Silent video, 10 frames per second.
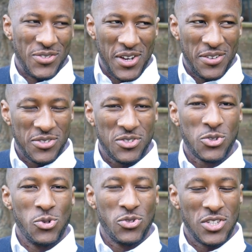You've served
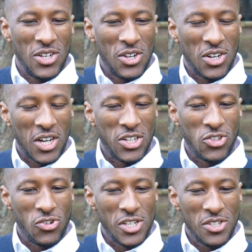schools in a lot of
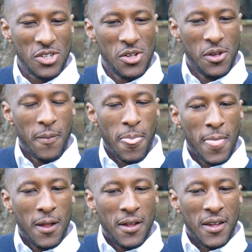countries.
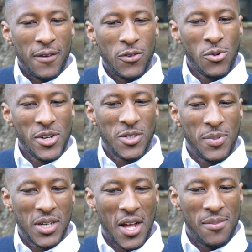If you were to
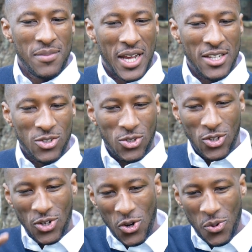become like the
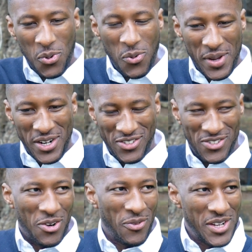global
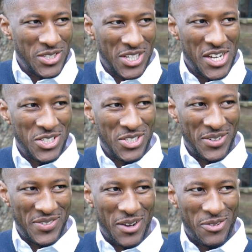minister of education,
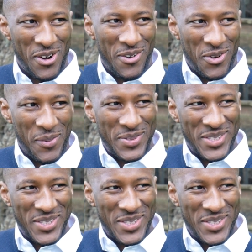if that were ever a